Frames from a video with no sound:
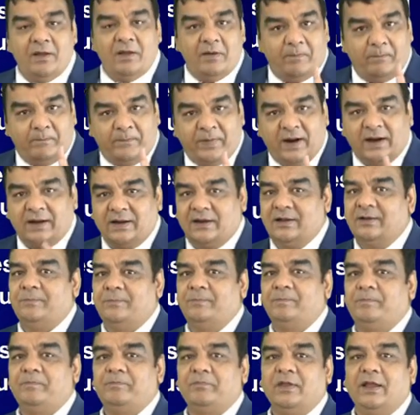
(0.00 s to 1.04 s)
But
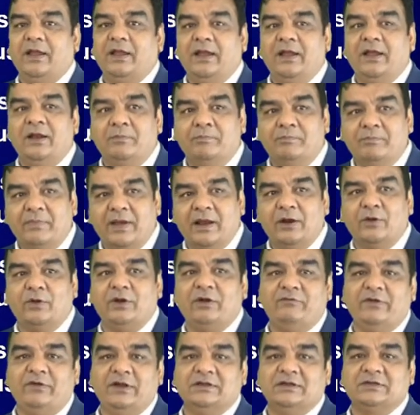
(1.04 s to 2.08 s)
in
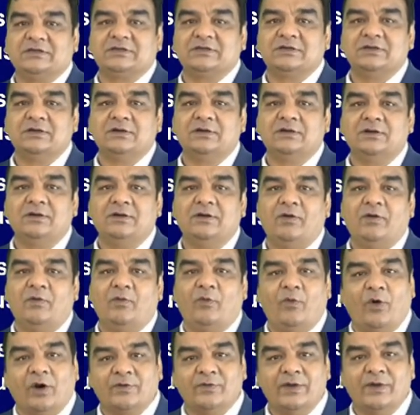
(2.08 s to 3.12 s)
Mallory-Weiss,
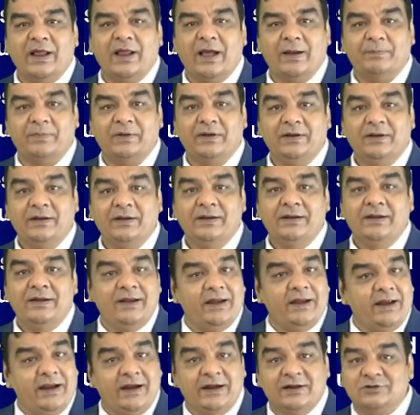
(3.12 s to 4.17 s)
what will happen?
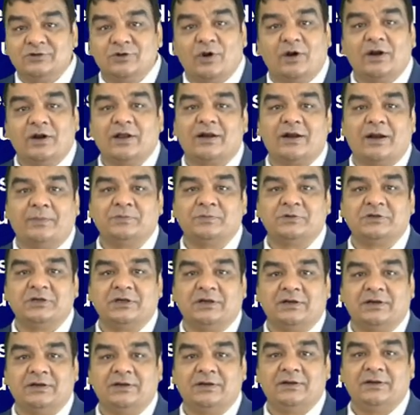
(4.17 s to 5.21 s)
It is not a rupture.
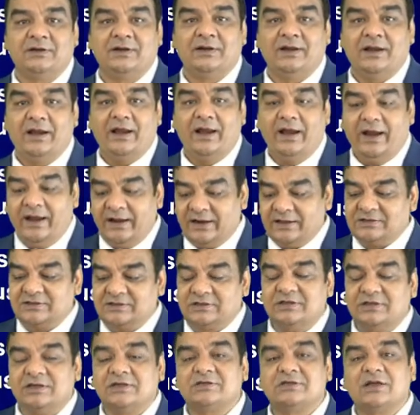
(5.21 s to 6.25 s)
it is
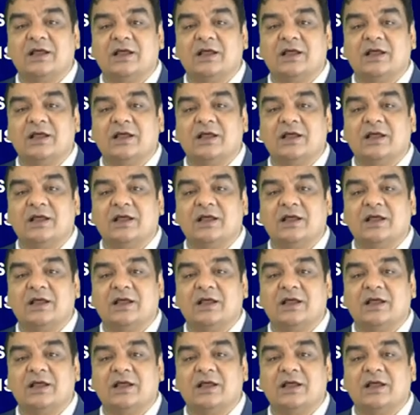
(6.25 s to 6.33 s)
just a